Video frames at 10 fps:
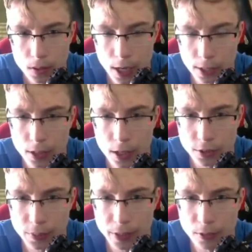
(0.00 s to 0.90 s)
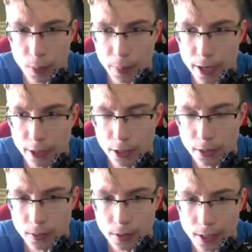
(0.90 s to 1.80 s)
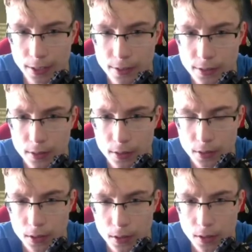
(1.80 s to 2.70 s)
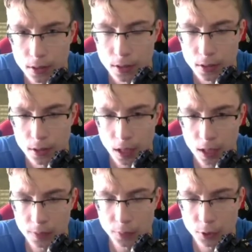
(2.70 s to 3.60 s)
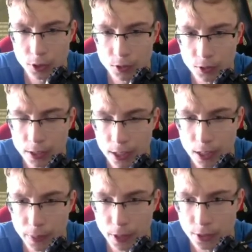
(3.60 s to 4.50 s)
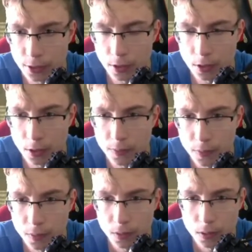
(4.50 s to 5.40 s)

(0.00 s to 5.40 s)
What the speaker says: I do outspeed the Repairer, nice. We're gonna try to get a Parry Sling off.